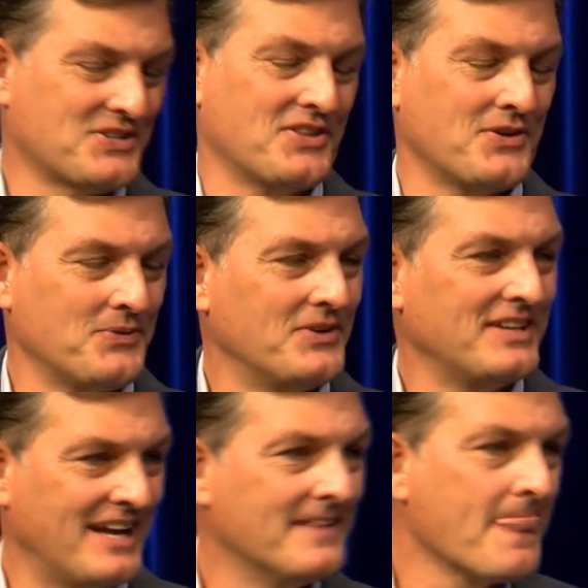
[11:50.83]
a, they, go,
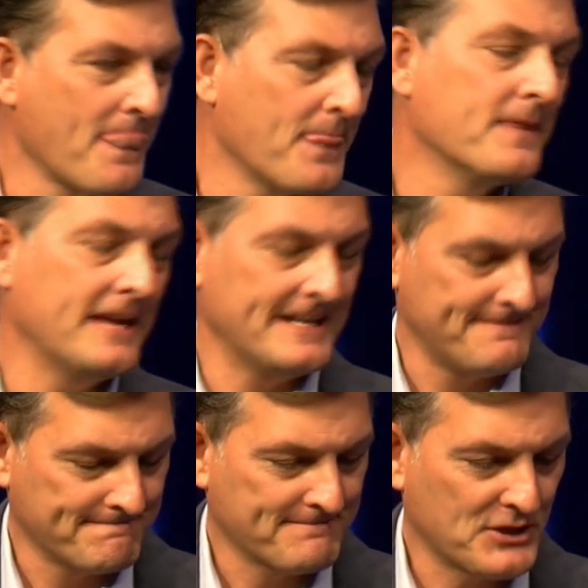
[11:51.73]
yeah. they, they can
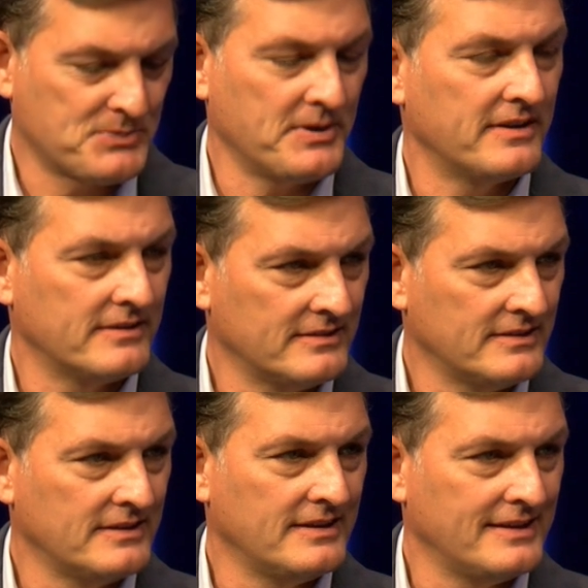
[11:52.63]
yeah. find them on
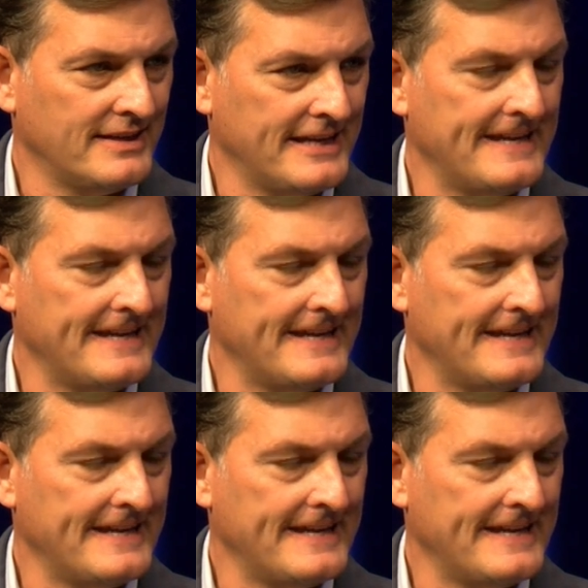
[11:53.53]
Google and